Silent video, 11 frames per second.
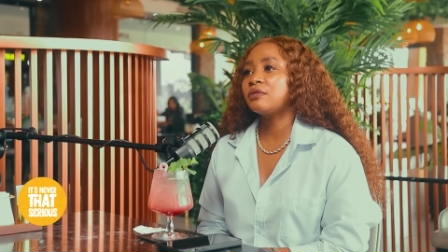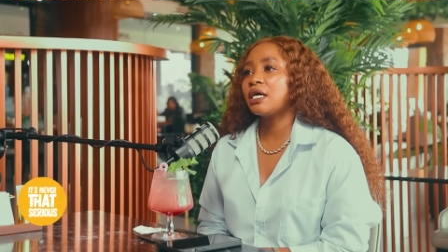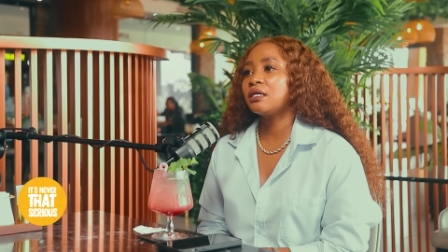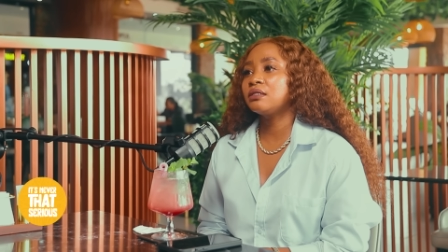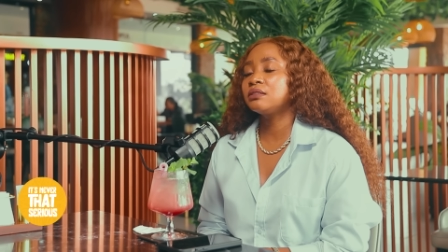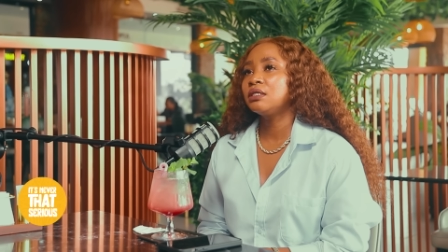
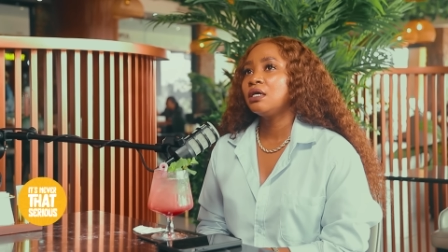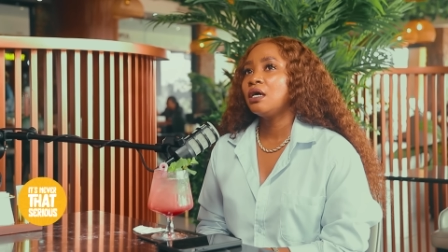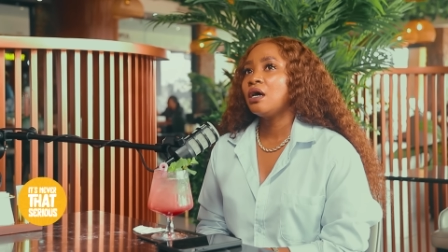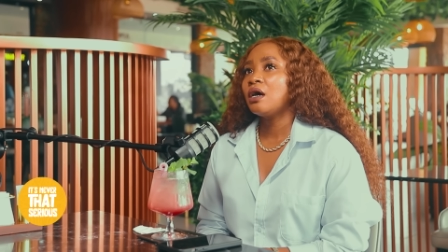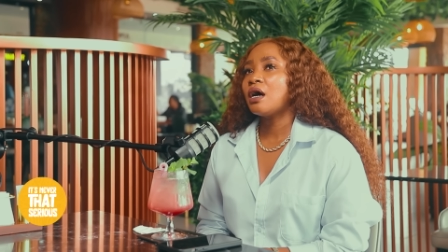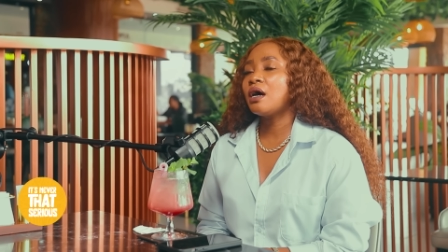Right.
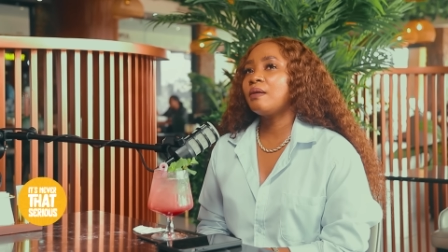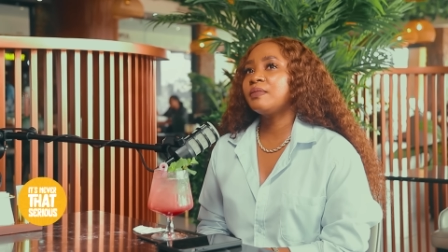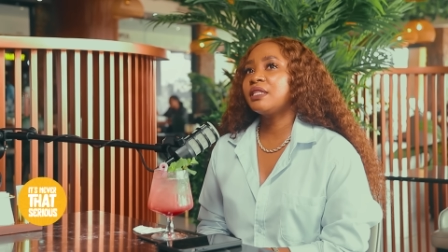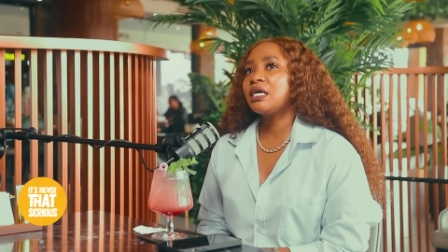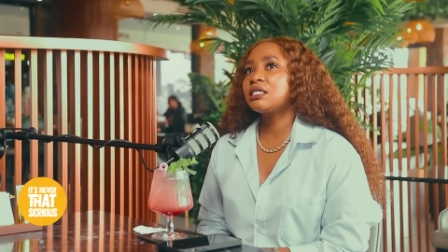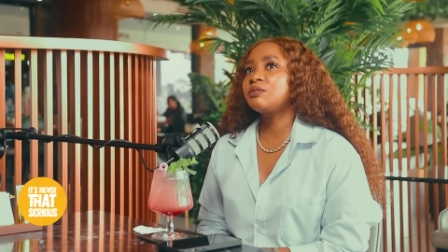
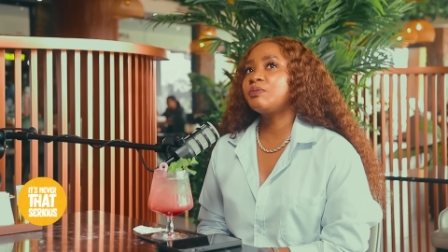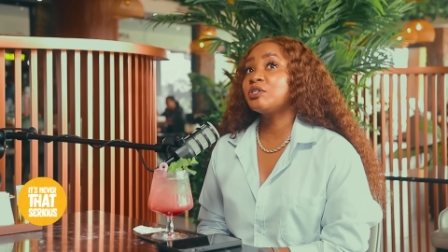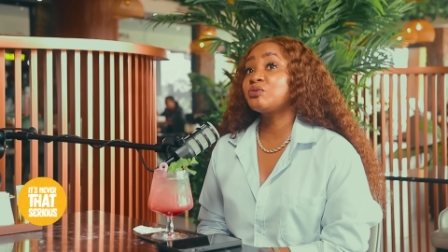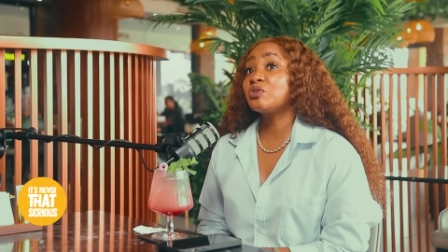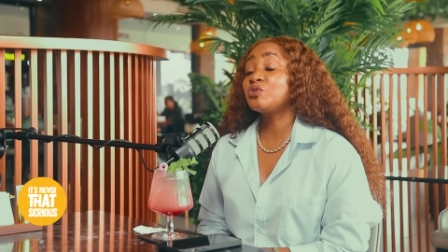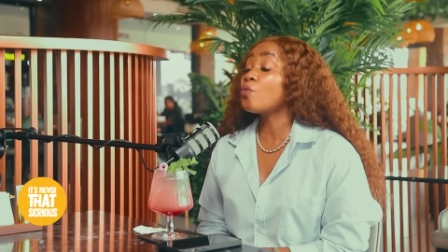The
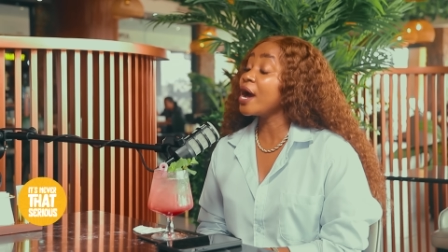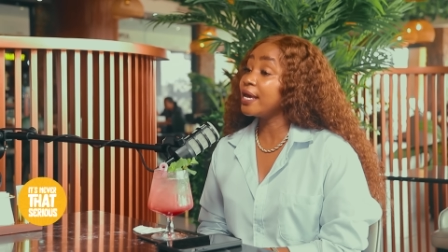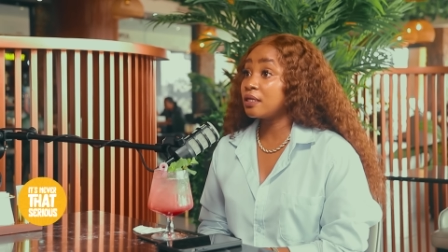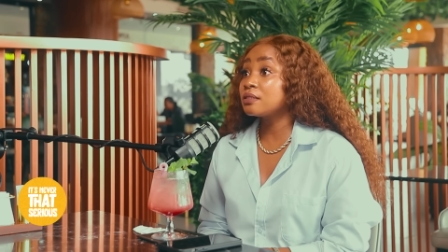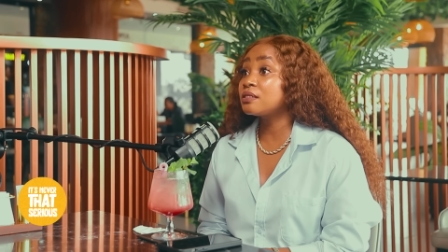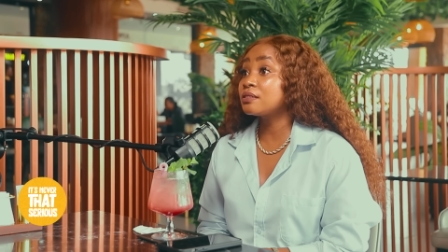experience was
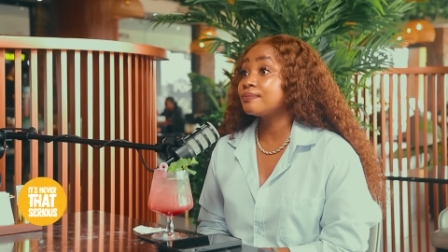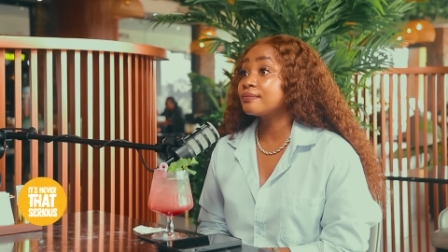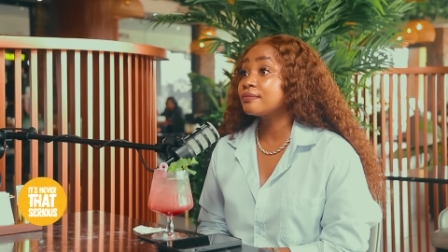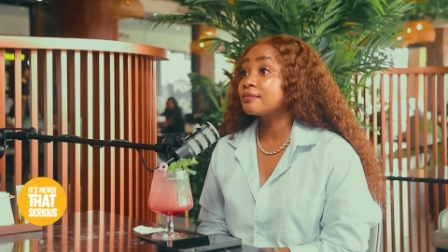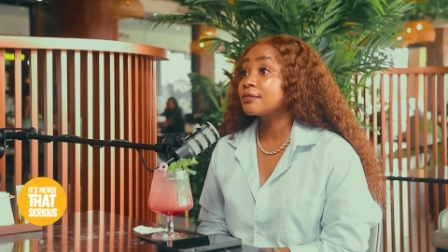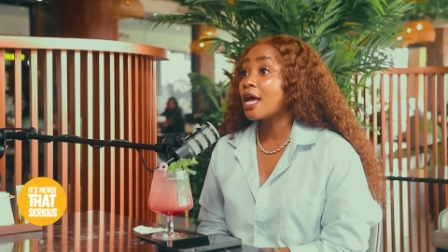wild.
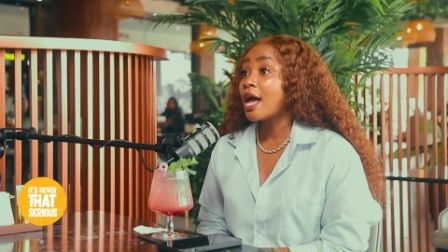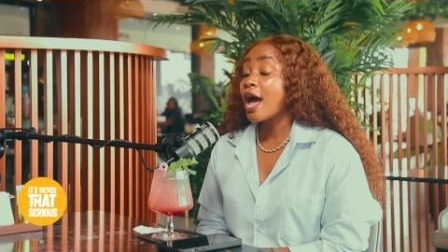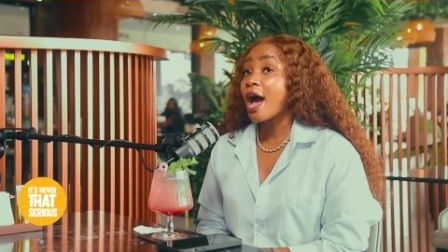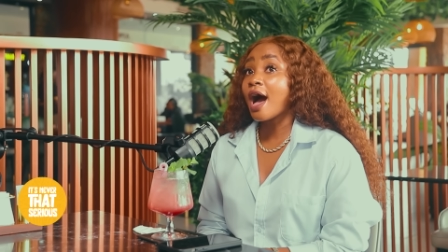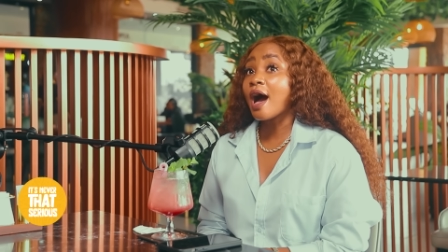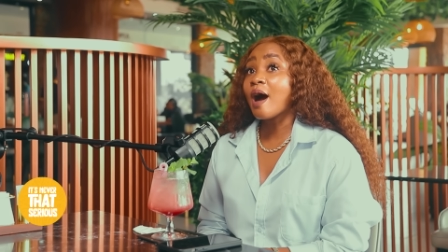
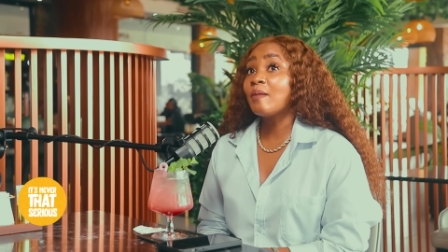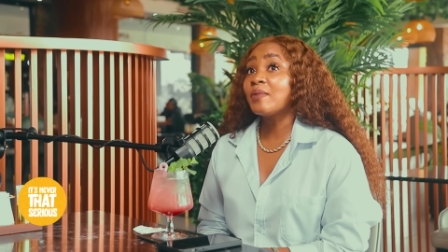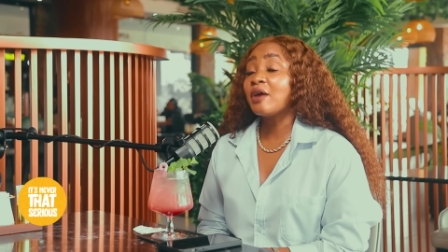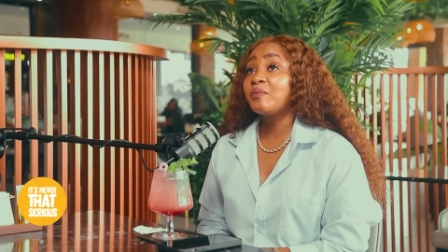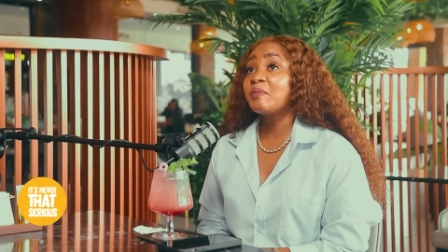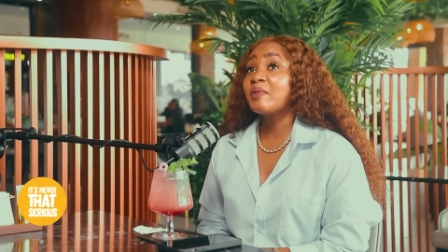I
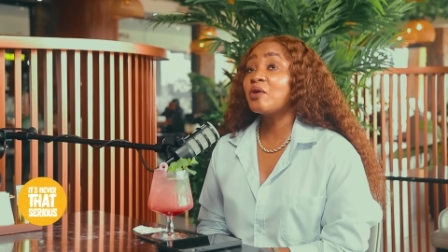remember